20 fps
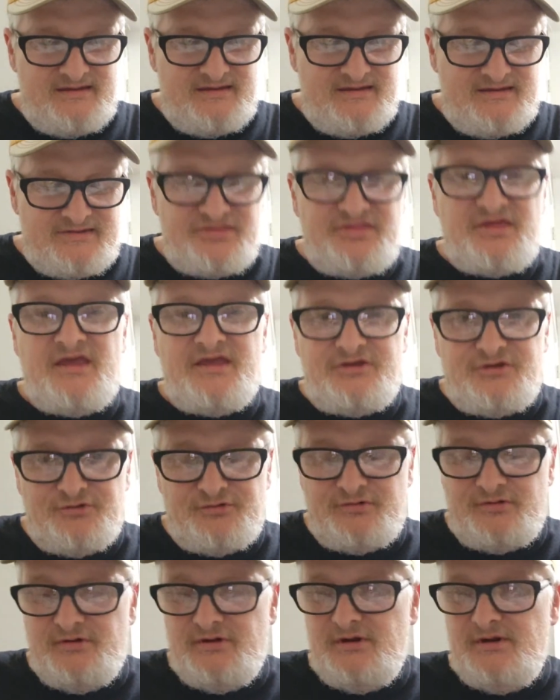thank
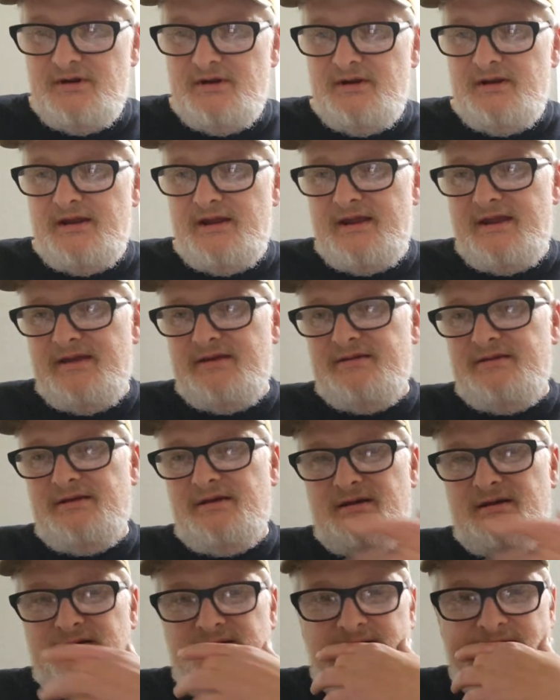you. And
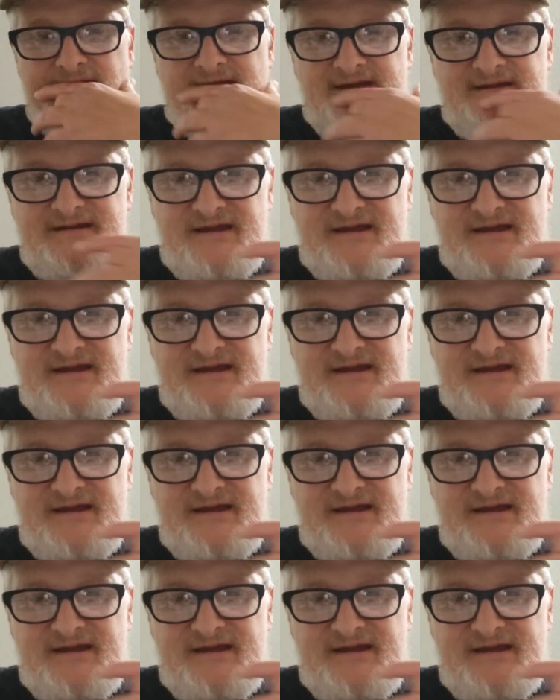I